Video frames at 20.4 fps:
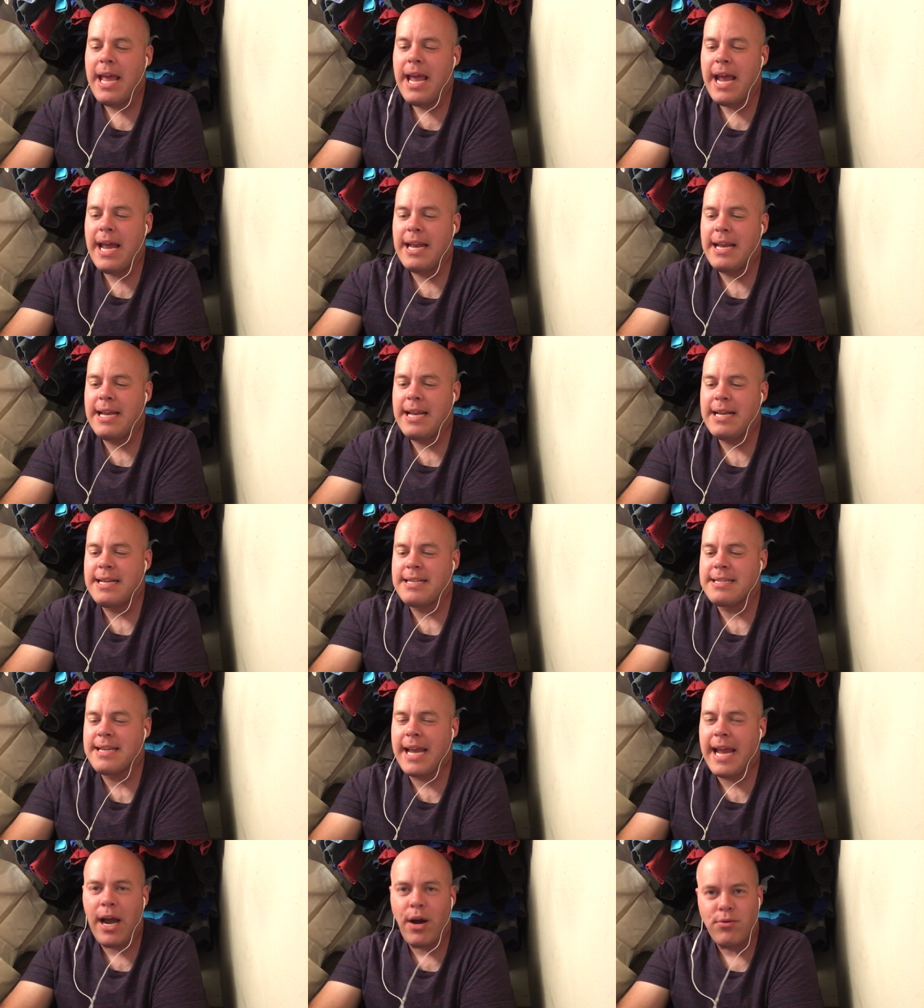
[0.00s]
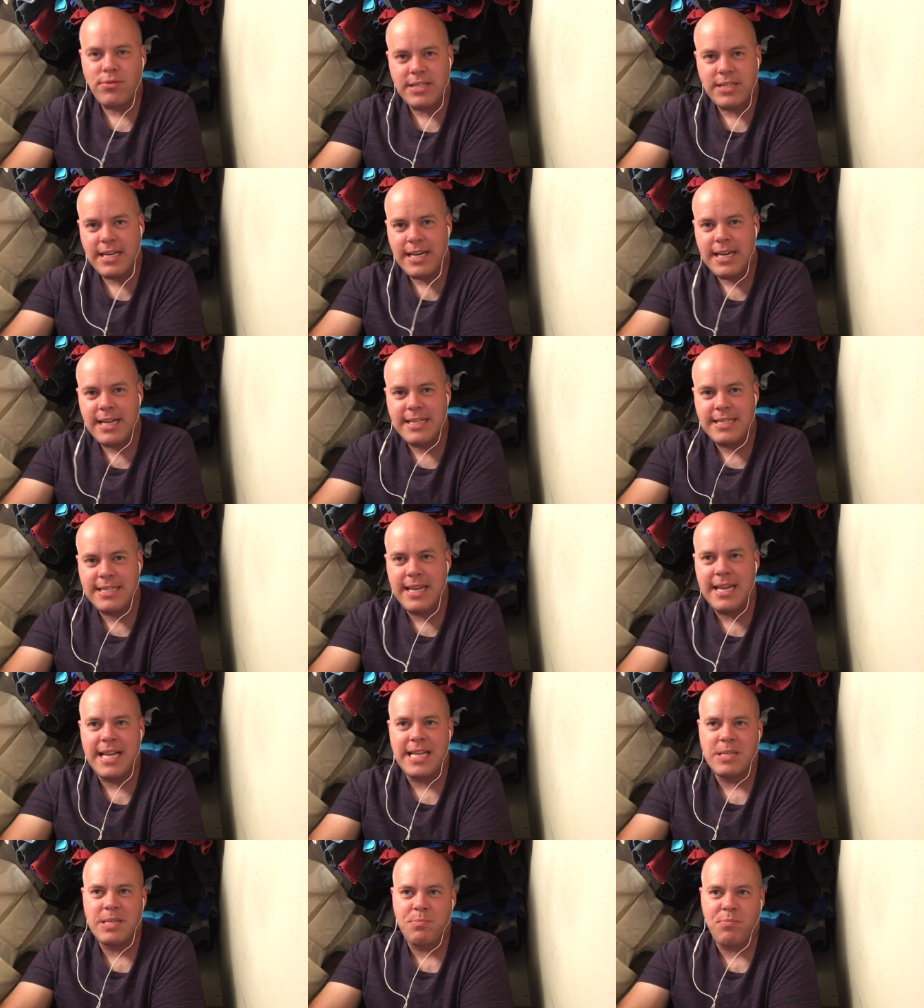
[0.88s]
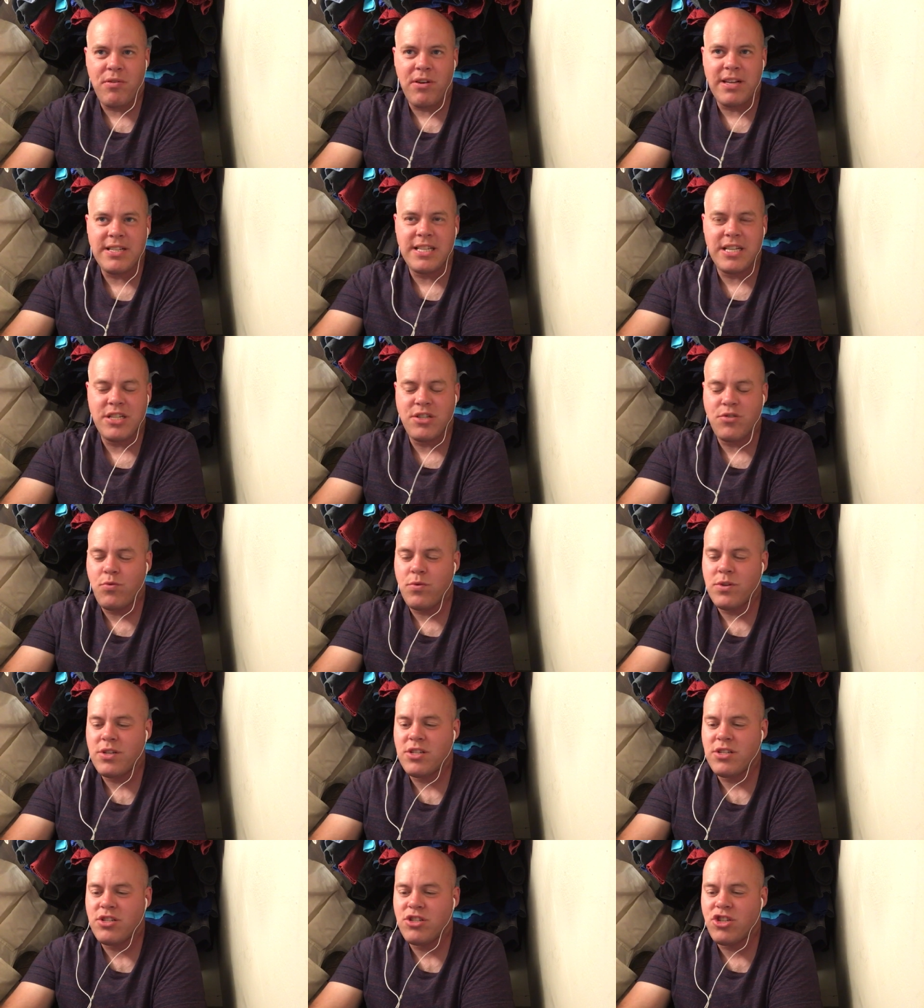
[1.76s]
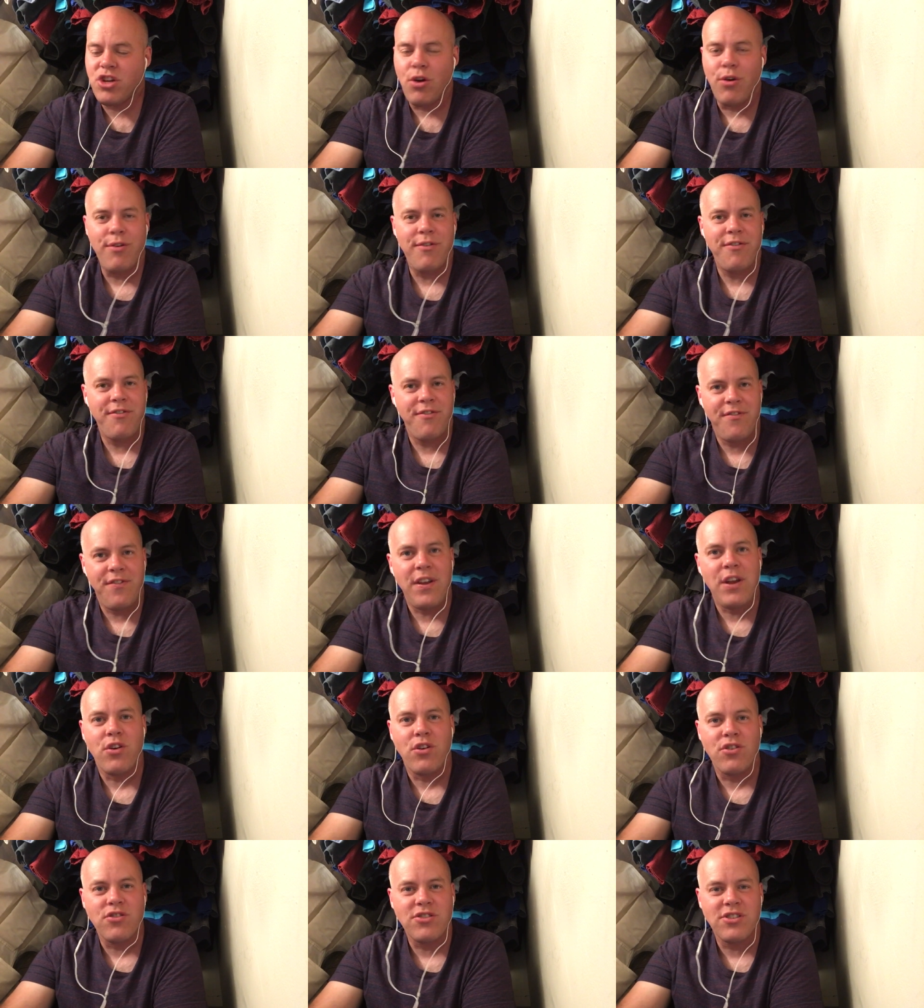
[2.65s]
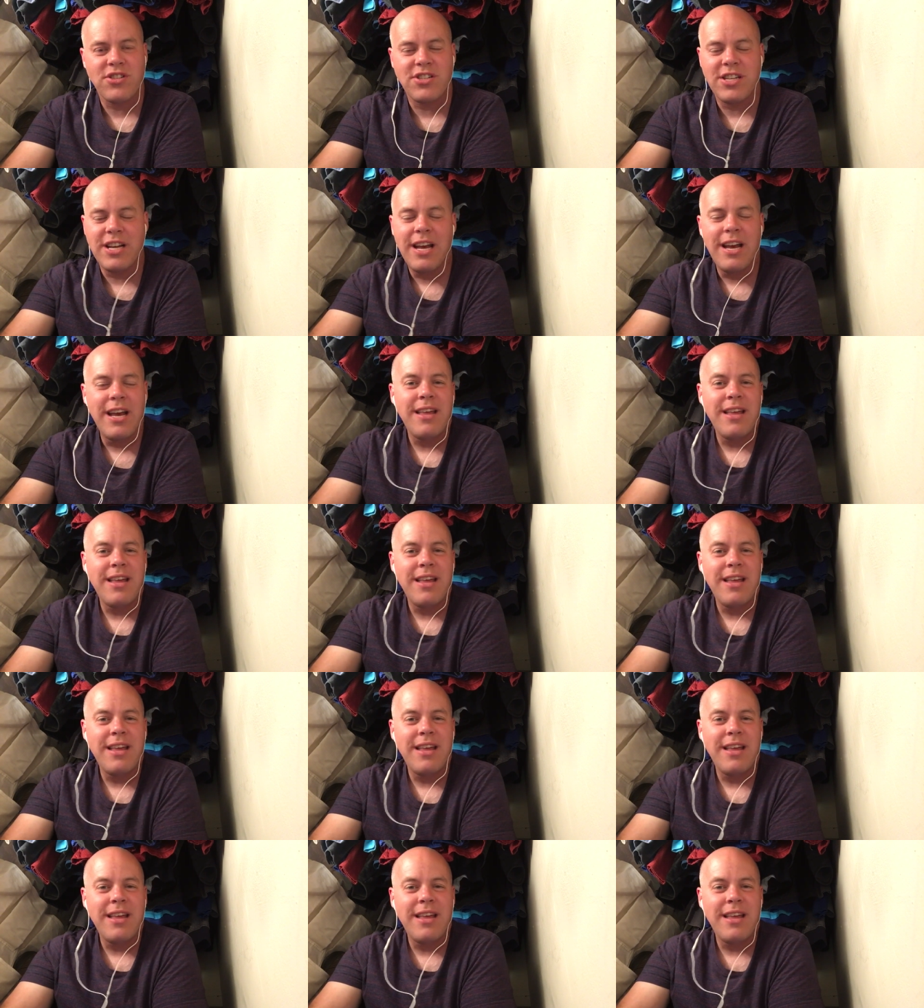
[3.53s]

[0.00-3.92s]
and his countenance and his presence was so fierce